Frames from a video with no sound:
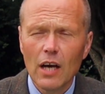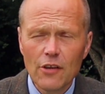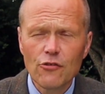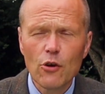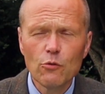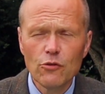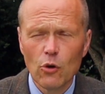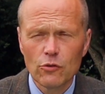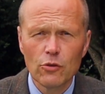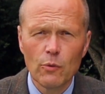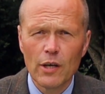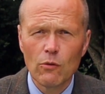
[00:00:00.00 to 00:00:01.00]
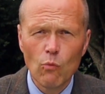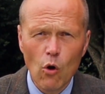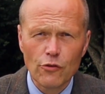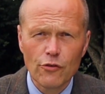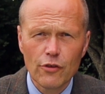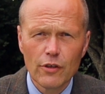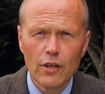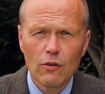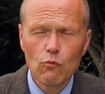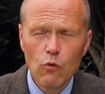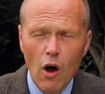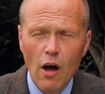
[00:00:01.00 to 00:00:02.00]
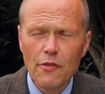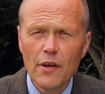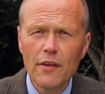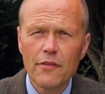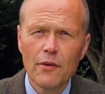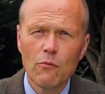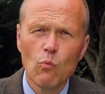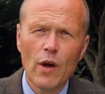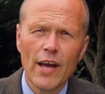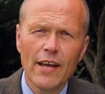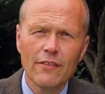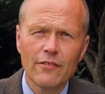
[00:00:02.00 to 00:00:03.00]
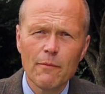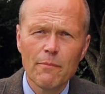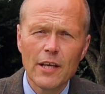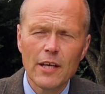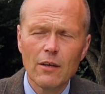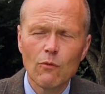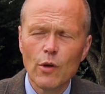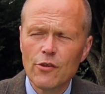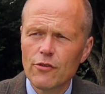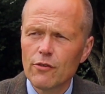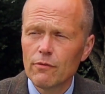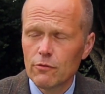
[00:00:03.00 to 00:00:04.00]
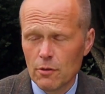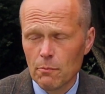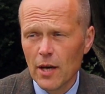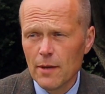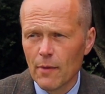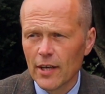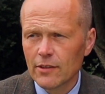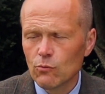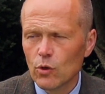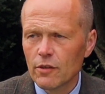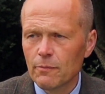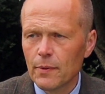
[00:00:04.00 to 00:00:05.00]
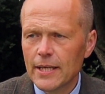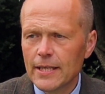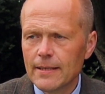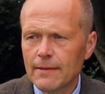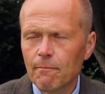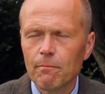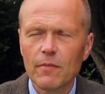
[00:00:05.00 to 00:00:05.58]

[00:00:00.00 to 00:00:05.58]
I chose not to wear a watch rather than wear something which to my mind would have been